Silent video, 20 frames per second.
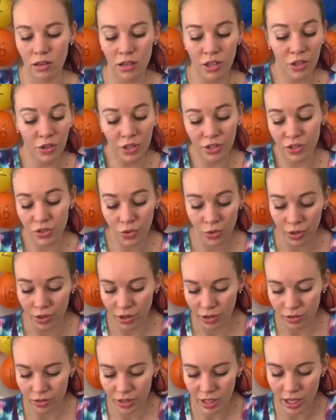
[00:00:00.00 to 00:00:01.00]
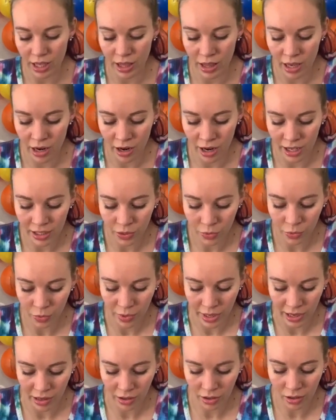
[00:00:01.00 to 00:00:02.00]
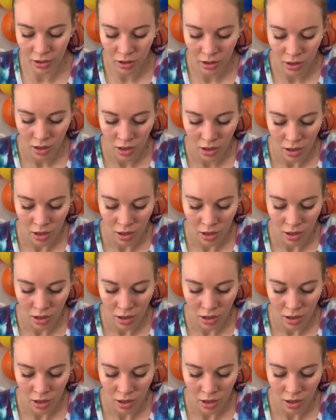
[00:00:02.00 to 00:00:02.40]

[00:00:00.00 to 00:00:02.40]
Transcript: you could store those in there as well.